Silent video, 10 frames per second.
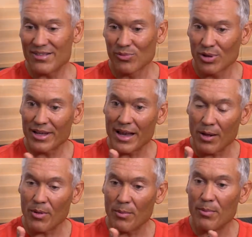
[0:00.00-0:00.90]
it's really a,
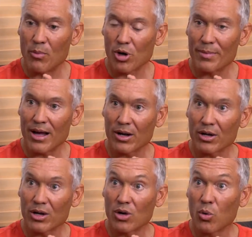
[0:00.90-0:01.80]
uh, a uh, more
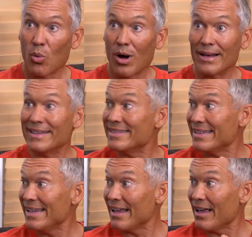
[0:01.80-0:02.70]
about
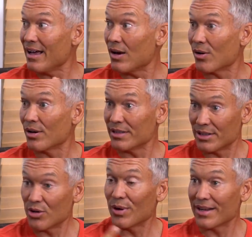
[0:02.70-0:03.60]
quantity or
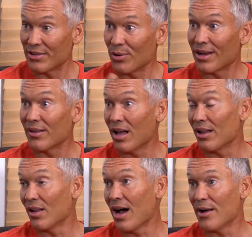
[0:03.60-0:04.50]
mm-hmm. doing doing a,
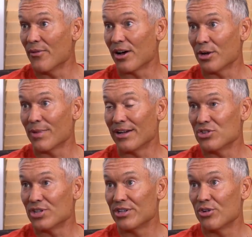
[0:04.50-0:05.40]
a high volume. I
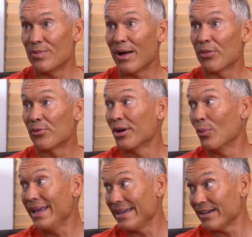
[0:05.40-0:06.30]
usually do about three
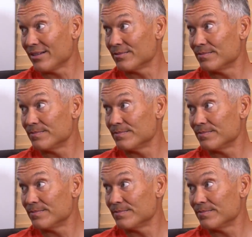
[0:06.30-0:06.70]
a week.